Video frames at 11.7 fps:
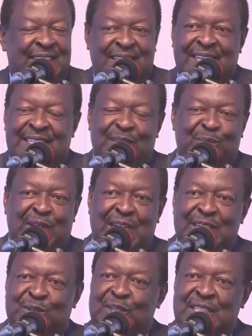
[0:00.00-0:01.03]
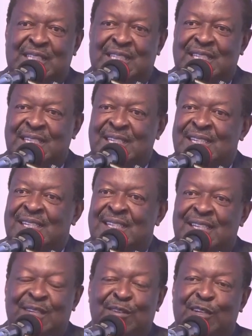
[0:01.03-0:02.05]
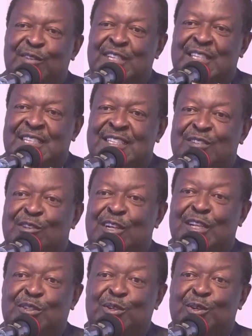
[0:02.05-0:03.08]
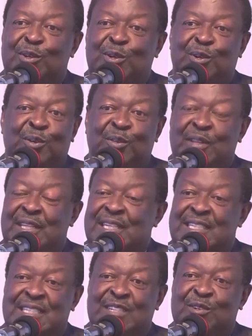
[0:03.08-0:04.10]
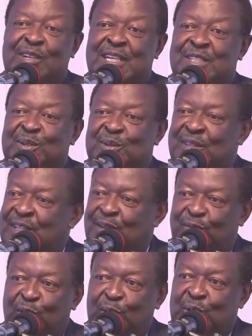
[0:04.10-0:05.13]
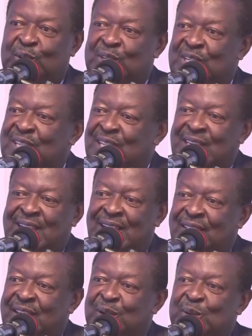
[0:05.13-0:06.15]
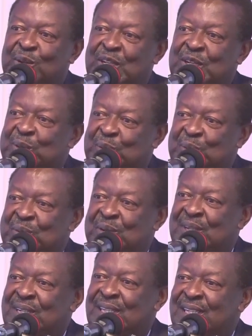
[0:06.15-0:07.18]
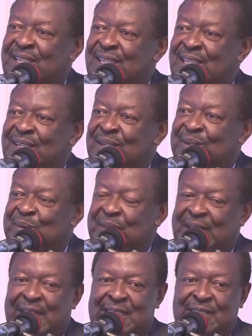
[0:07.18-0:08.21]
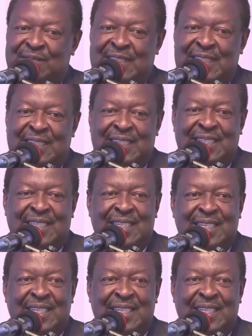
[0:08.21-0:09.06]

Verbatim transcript: There are some countries, even if it is a general election, you'll not know that there's a general election. They vote and they continue with their activities.